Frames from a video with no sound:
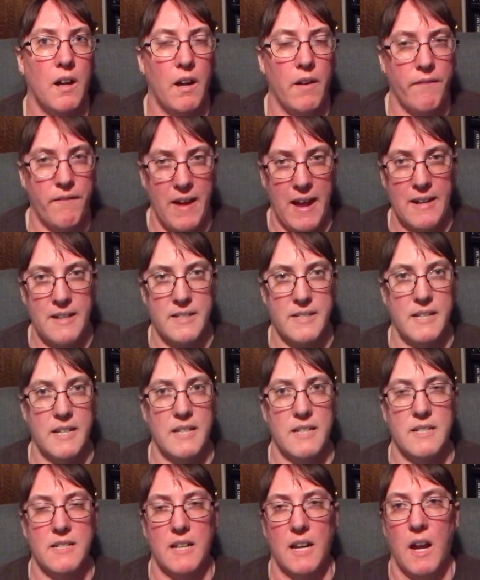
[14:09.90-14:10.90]

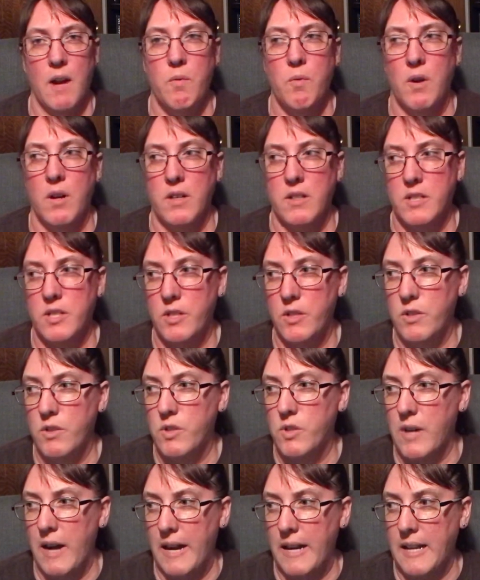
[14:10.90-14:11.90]
fantasies that I want to
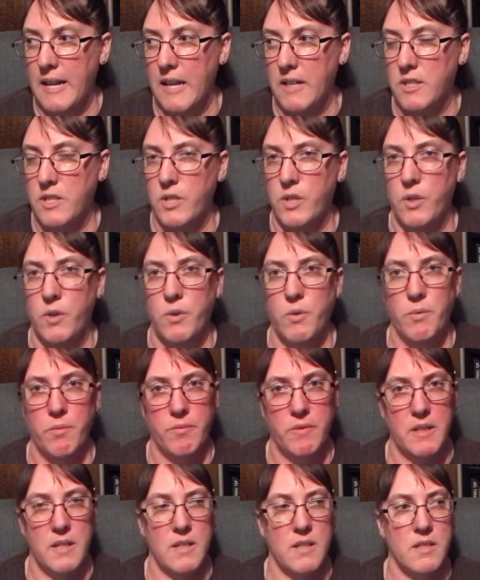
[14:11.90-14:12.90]
try to get to
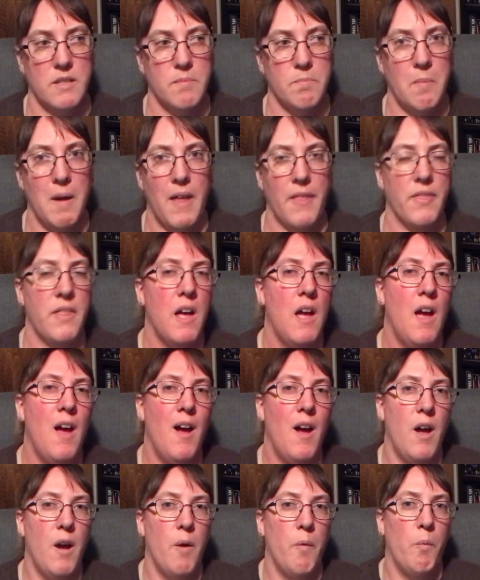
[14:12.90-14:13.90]
this month.
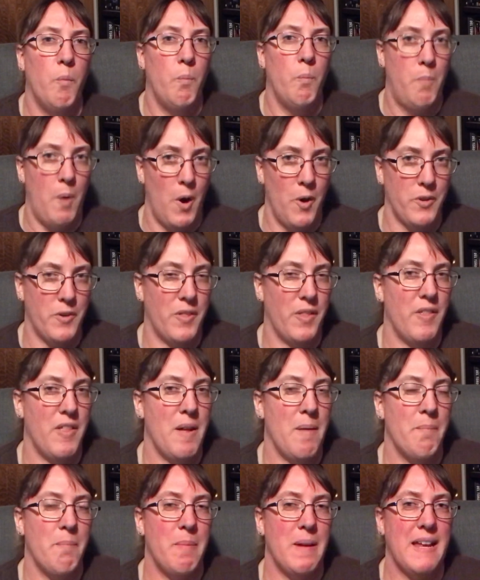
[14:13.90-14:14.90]
Both of
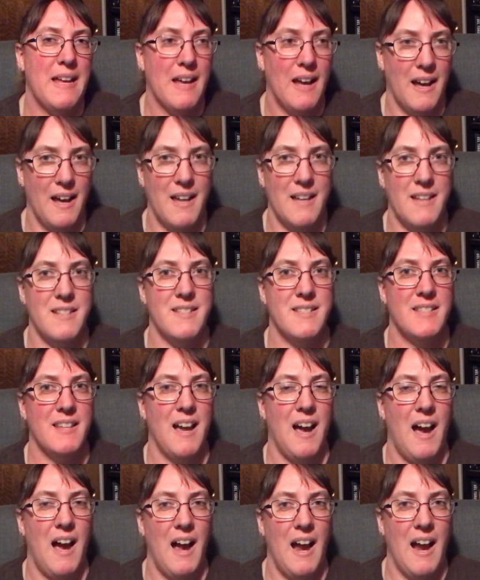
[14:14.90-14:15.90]
them because
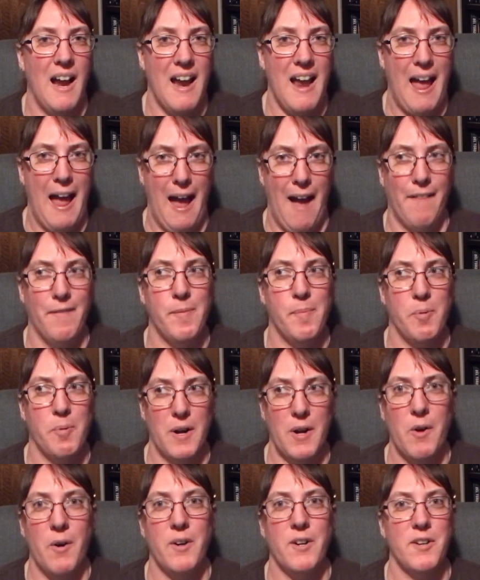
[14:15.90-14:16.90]
I have
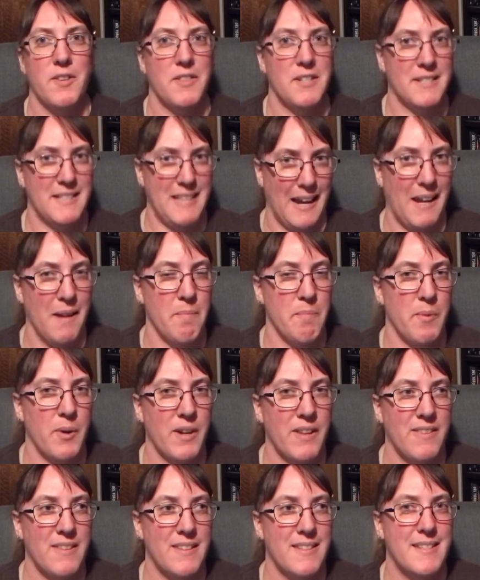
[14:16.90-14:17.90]
pre-ordered the second book
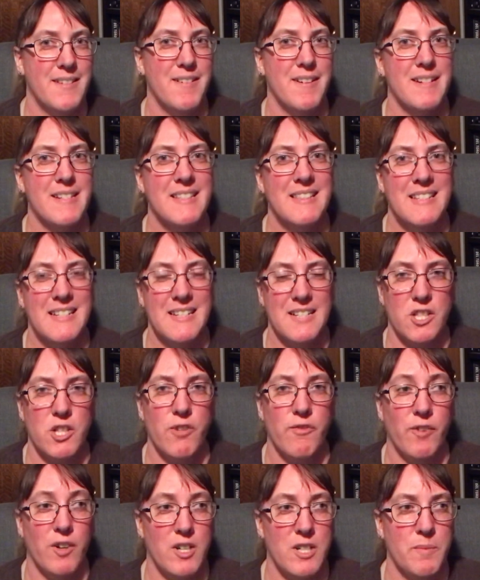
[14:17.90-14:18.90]
in the series and these are the
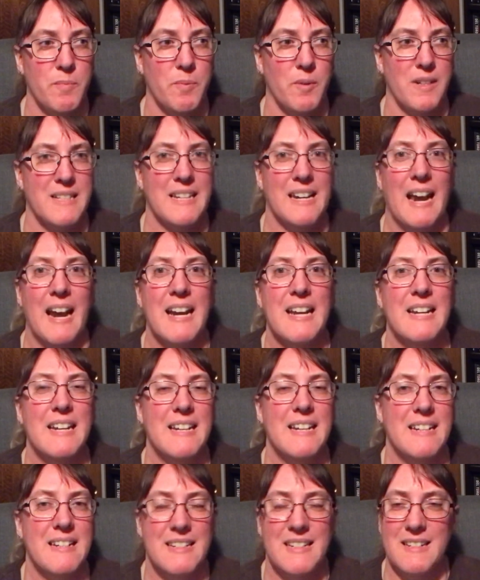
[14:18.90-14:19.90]
first books and I
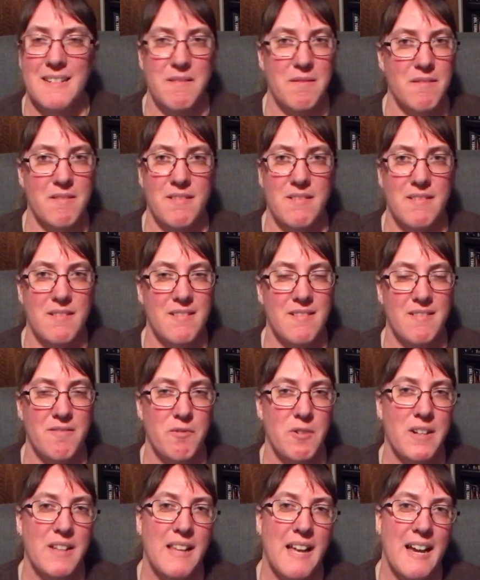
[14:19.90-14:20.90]
didn't
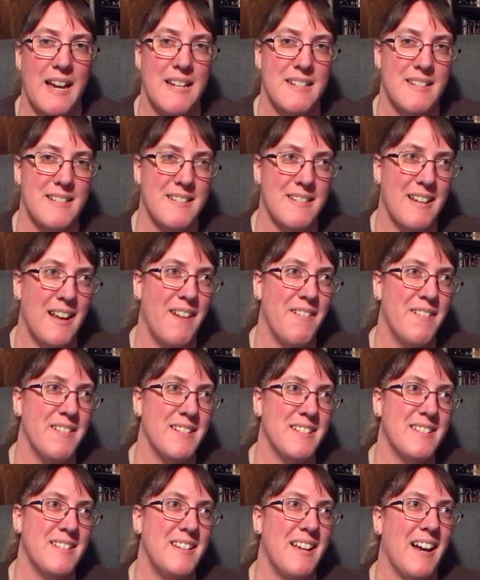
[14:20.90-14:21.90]
realize I
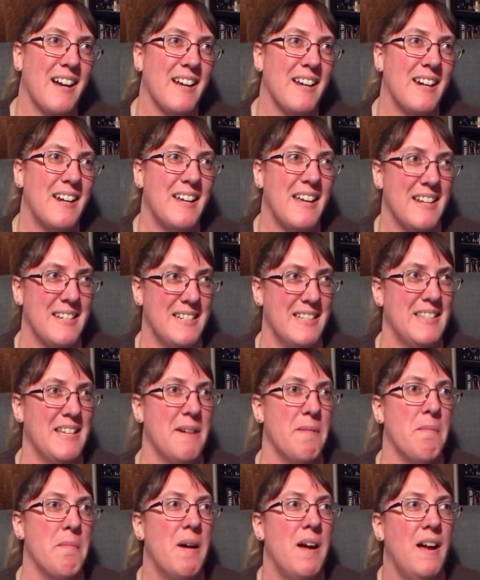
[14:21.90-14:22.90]
was not going to get to
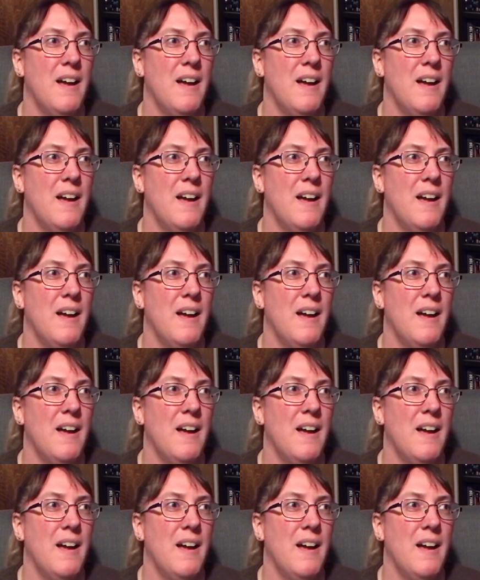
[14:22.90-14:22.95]
them.